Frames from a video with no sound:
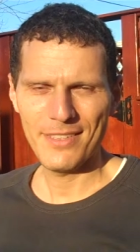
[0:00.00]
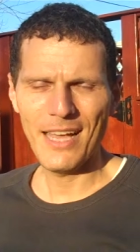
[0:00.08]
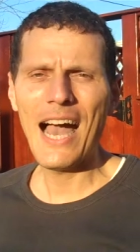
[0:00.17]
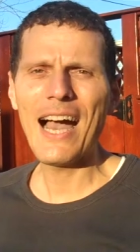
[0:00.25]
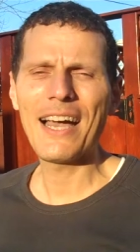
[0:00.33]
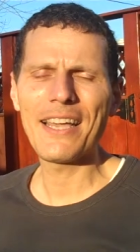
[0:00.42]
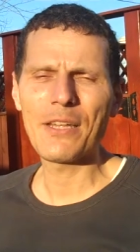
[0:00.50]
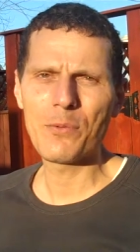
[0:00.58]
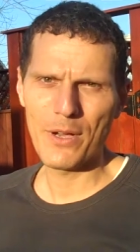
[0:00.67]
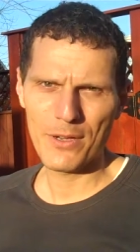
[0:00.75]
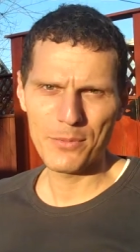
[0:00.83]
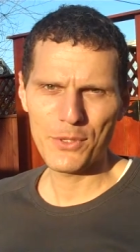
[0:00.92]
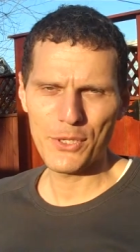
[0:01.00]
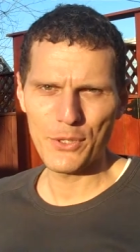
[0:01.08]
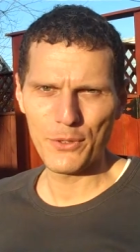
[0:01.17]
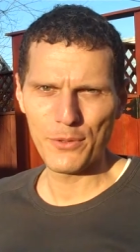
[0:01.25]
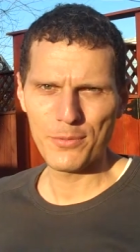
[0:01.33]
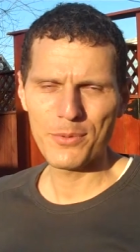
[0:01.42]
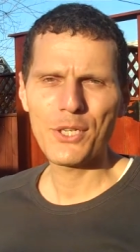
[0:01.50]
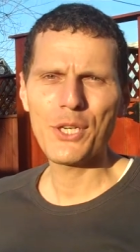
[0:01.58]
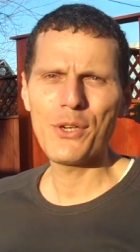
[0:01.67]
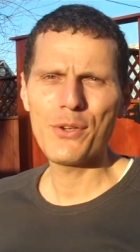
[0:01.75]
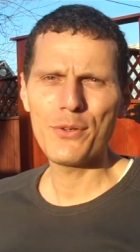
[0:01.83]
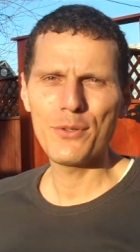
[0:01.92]
Hi, and welcome to
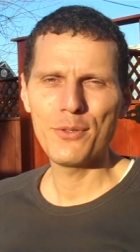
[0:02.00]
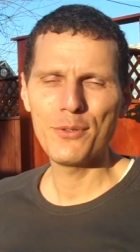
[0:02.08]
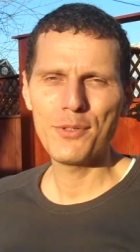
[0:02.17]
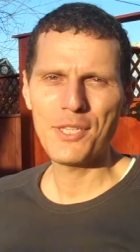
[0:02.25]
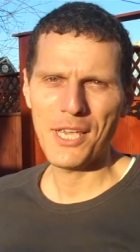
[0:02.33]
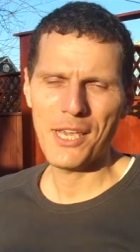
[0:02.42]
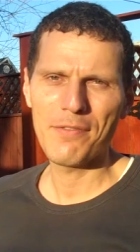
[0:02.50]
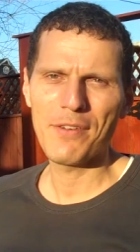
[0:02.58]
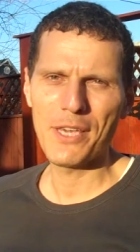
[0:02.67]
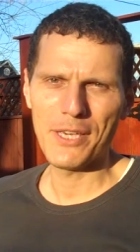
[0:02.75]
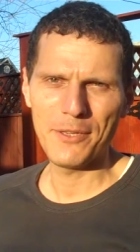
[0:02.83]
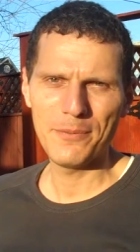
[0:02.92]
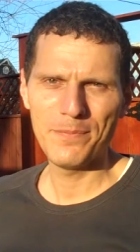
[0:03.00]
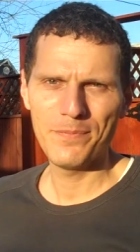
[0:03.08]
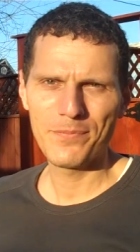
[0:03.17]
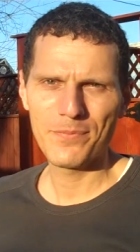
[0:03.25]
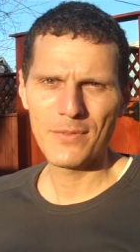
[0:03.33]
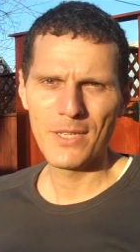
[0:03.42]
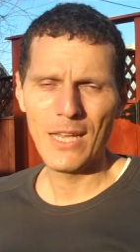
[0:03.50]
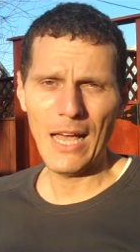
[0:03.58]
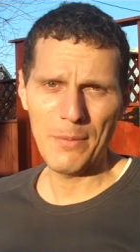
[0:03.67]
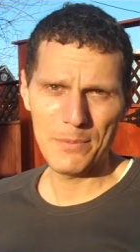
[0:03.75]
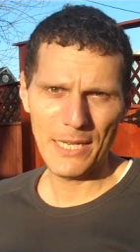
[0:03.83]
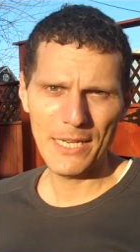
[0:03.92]
Q TV.
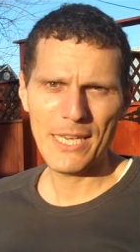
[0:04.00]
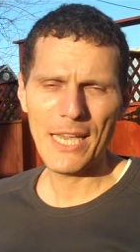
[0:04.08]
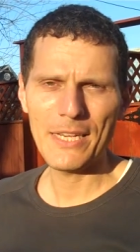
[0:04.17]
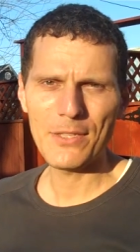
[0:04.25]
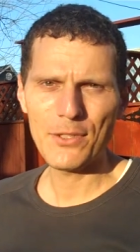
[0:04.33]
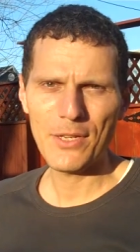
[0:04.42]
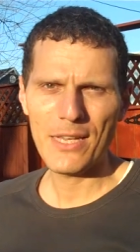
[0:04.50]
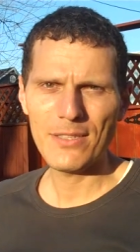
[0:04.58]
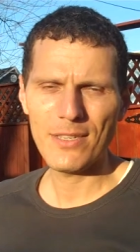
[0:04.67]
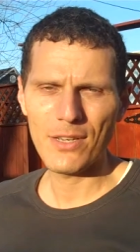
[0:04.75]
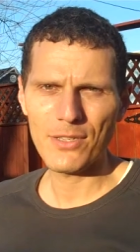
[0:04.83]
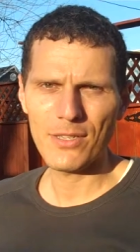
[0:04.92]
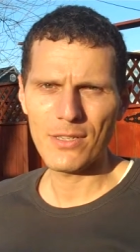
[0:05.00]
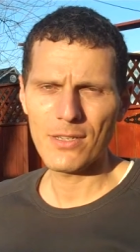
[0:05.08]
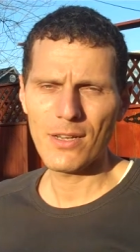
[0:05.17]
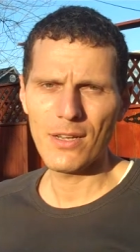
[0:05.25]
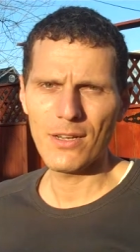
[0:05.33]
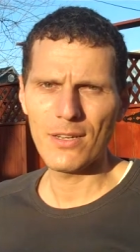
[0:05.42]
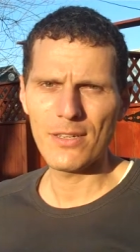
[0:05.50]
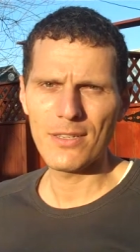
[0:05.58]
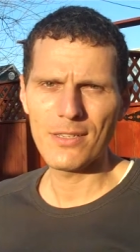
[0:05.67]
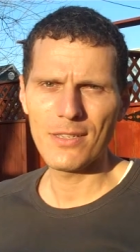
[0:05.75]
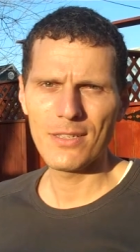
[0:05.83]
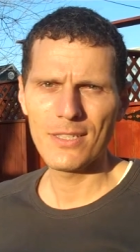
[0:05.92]
I'm dedicating today's session
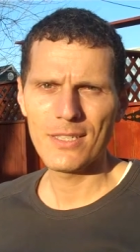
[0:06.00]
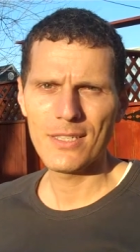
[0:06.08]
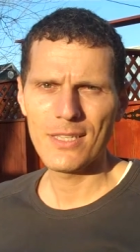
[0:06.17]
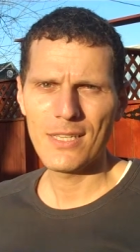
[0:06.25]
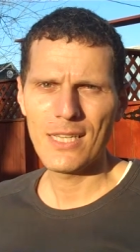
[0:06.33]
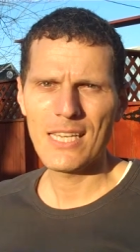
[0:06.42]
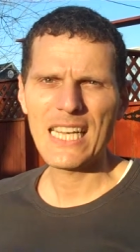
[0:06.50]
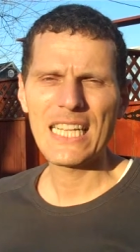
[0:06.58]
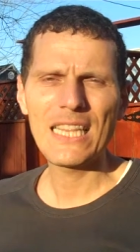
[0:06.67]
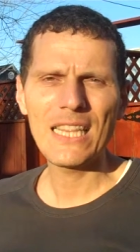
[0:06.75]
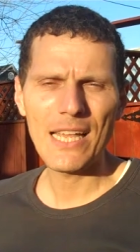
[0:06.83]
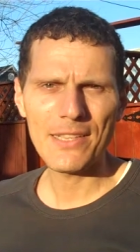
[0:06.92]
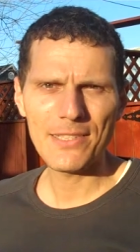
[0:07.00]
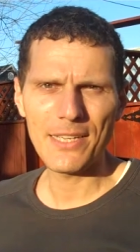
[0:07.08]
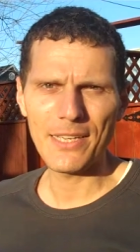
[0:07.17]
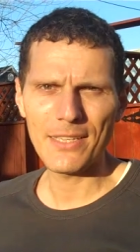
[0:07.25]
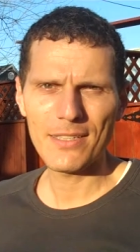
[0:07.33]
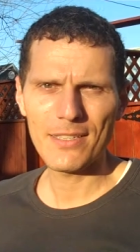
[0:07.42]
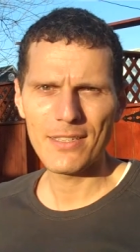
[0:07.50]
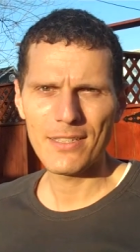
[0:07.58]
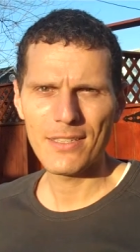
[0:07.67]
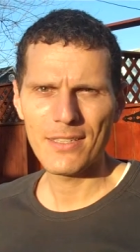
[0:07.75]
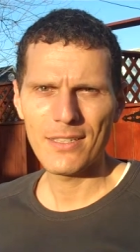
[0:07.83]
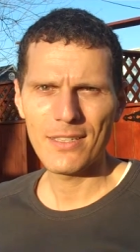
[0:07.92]
on cleansing
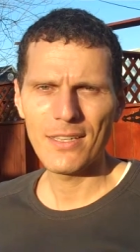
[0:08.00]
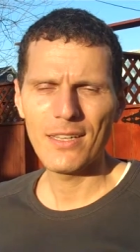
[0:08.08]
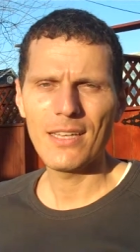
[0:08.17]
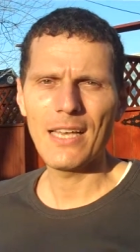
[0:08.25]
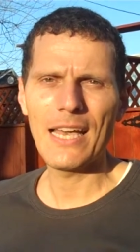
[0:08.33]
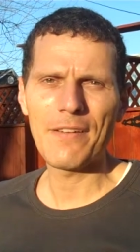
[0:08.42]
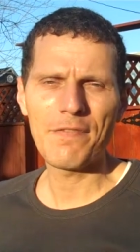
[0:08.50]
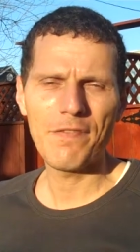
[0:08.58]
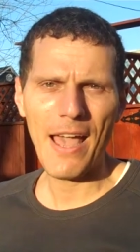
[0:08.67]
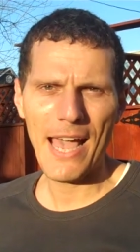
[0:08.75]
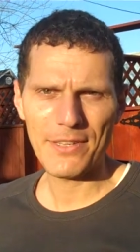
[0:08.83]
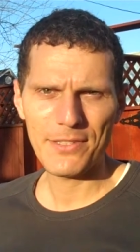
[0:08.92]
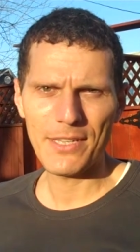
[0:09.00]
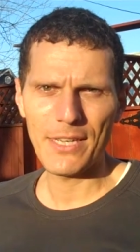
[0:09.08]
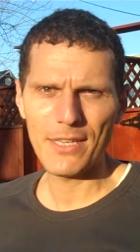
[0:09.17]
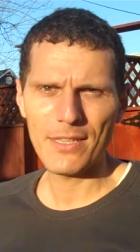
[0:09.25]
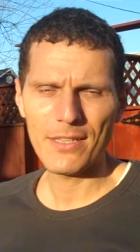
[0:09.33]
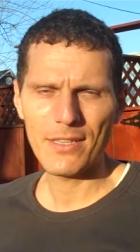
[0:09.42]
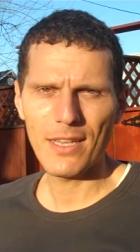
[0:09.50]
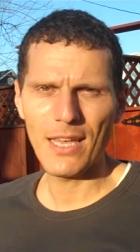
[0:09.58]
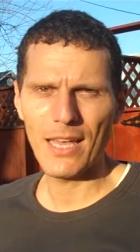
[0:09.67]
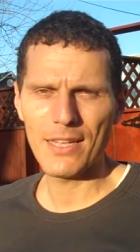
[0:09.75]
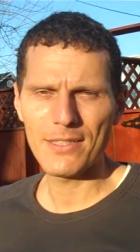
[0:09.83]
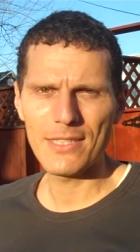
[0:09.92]
and fasting
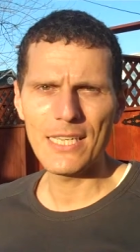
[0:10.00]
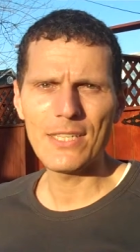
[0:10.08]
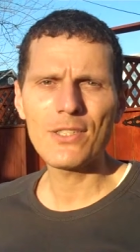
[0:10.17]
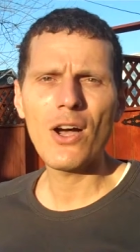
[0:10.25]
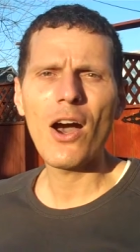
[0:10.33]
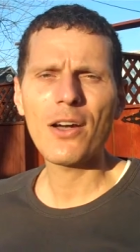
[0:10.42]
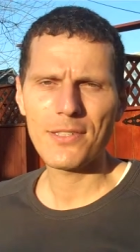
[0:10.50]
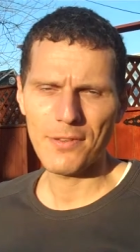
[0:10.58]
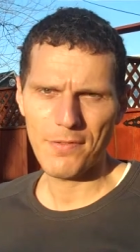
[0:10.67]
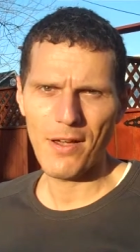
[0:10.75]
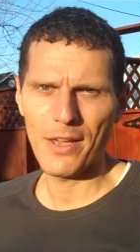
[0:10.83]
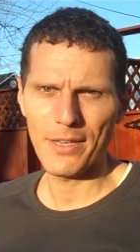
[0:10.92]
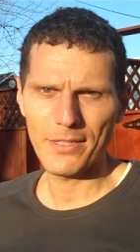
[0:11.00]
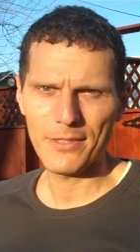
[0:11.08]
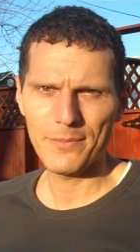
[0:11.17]
and detoxifying.